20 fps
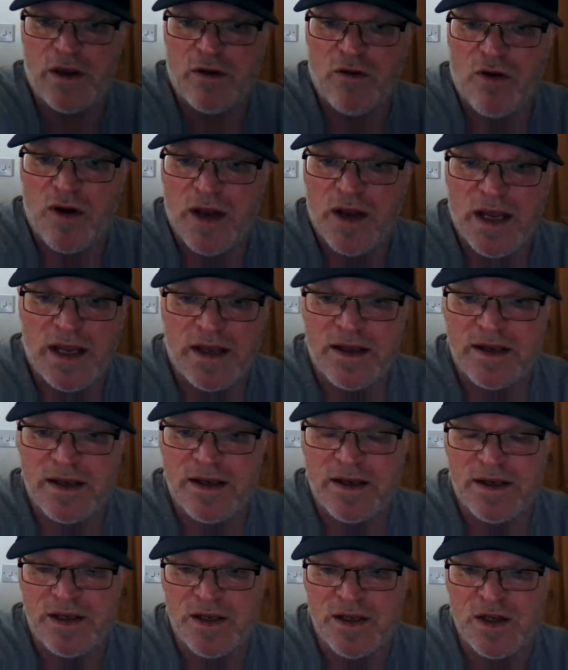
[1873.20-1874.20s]

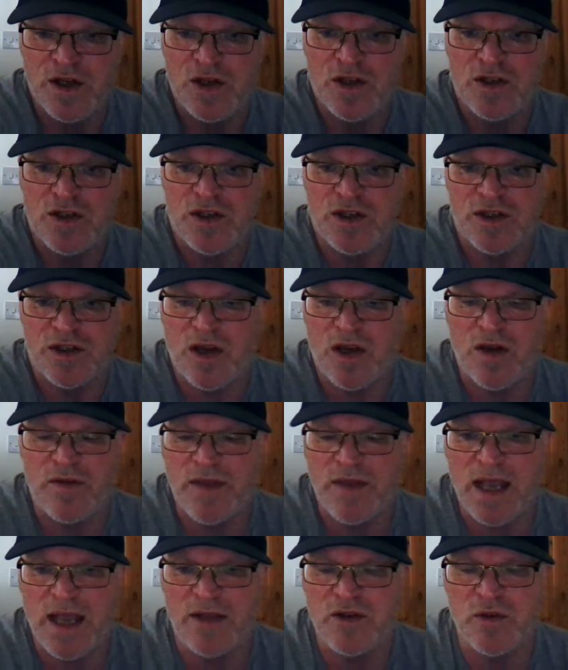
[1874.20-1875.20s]
grinder, just go
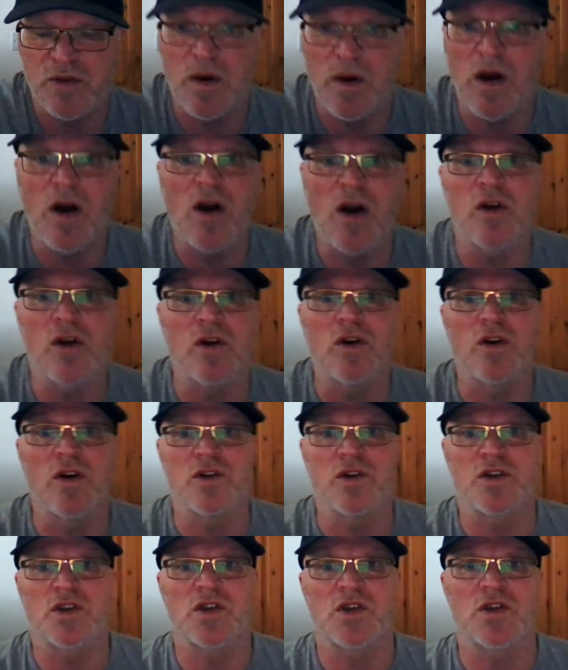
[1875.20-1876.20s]
down to
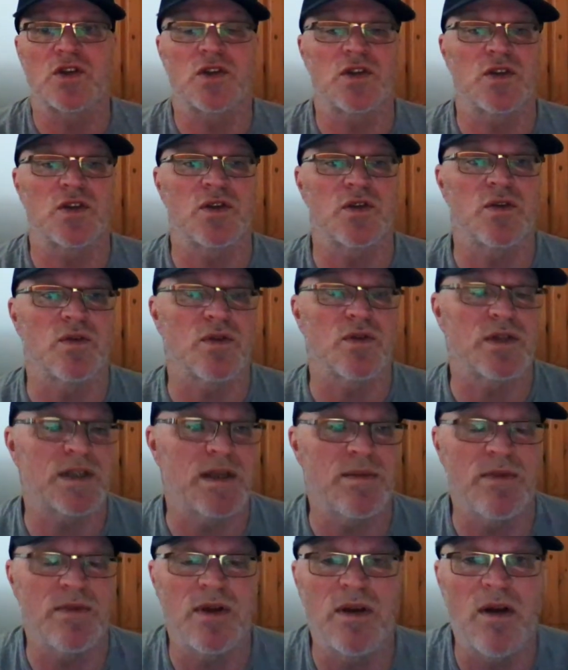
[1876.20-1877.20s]
Argos or
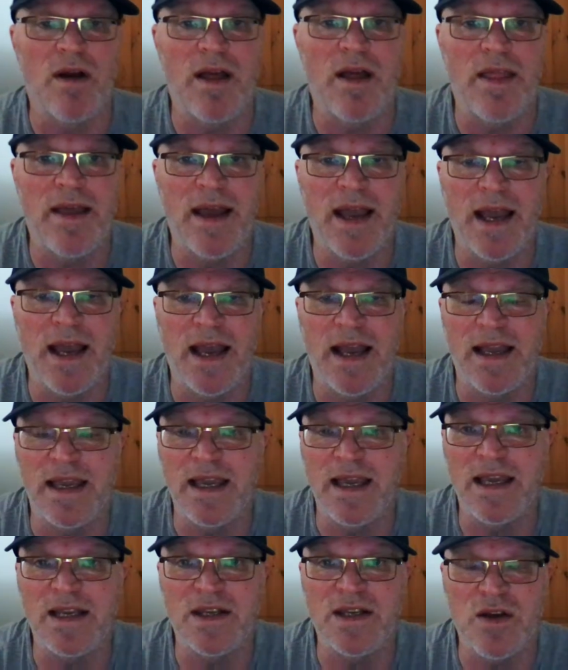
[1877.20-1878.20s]
somewhere like that and
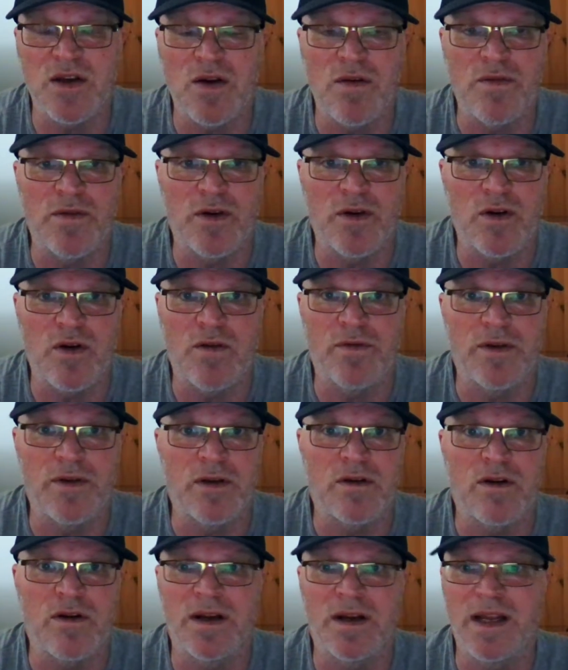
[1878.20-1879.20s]
get yourself a coffee
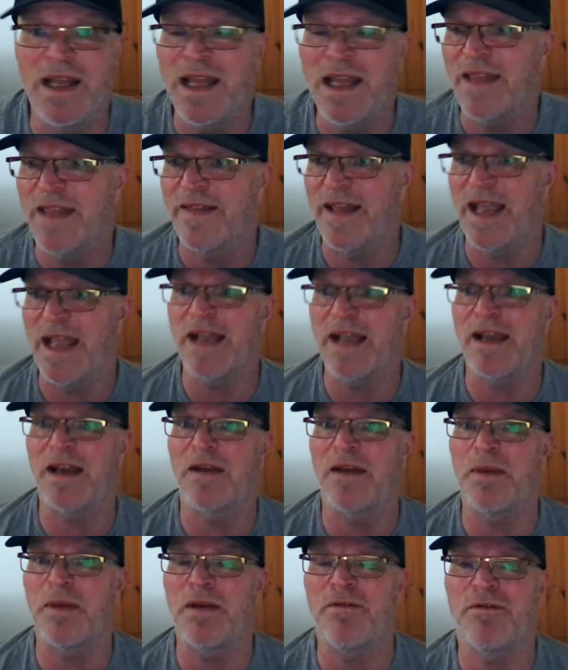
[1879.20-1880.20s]
grinder. They ain't going
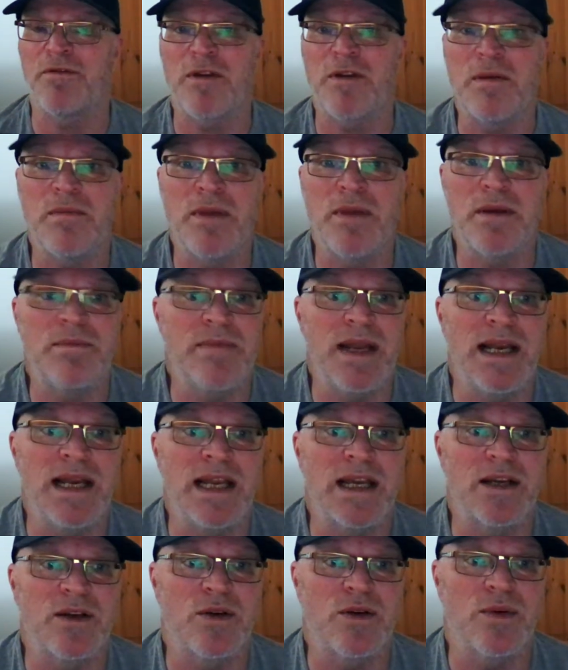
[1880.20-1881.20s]
to be 3
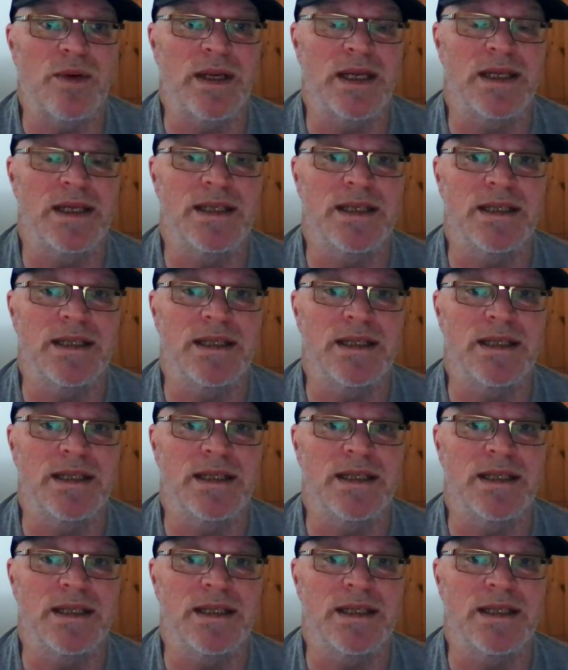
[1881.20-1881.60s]
million quid.